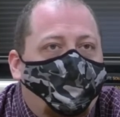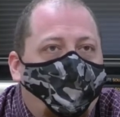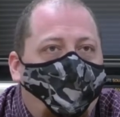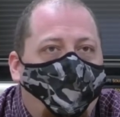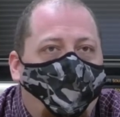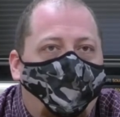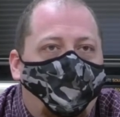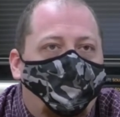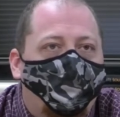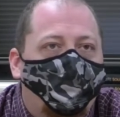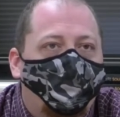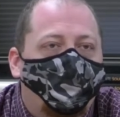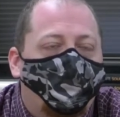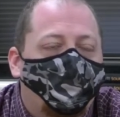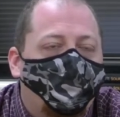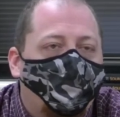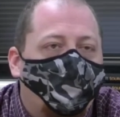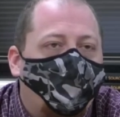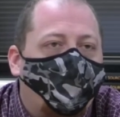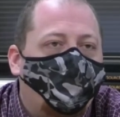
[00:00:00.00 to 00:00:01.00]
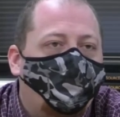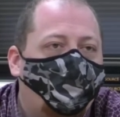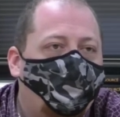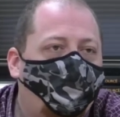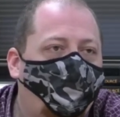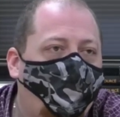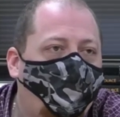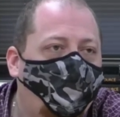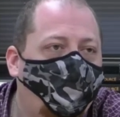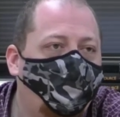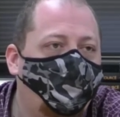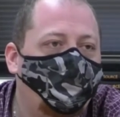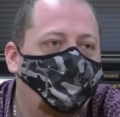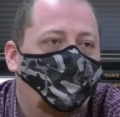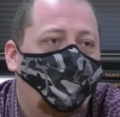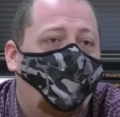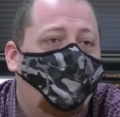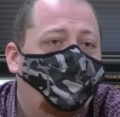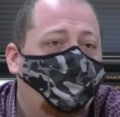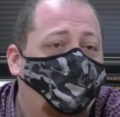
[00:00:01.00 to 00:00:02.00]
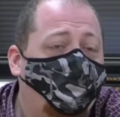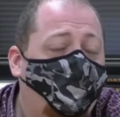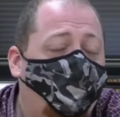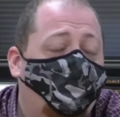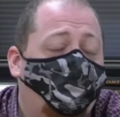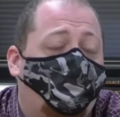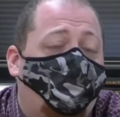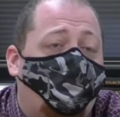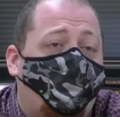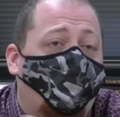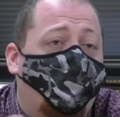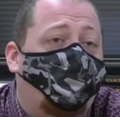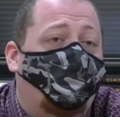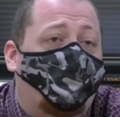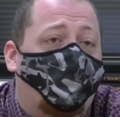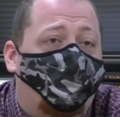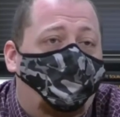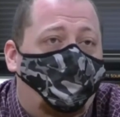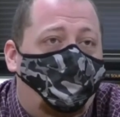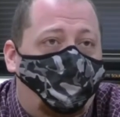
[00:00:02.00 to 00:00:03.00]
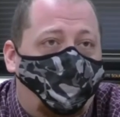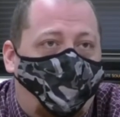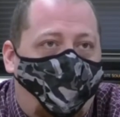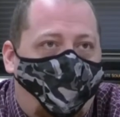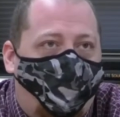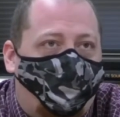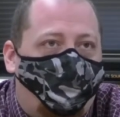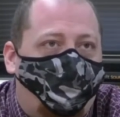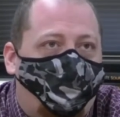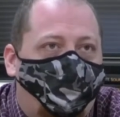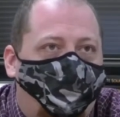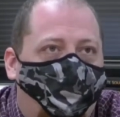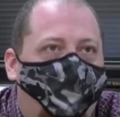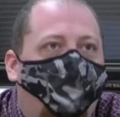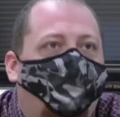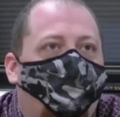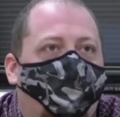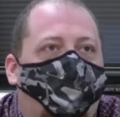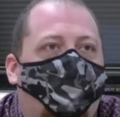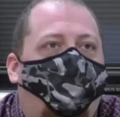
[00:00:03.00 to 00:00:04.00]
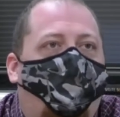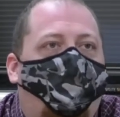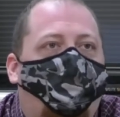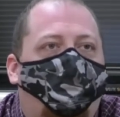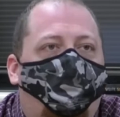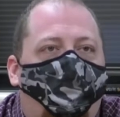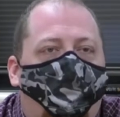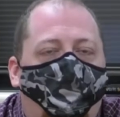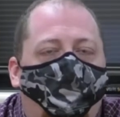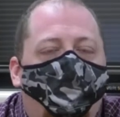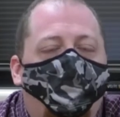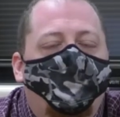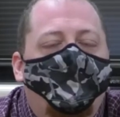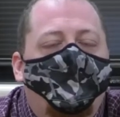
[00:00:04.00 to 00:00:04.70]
Not as far as grade level, but actually in the classroom.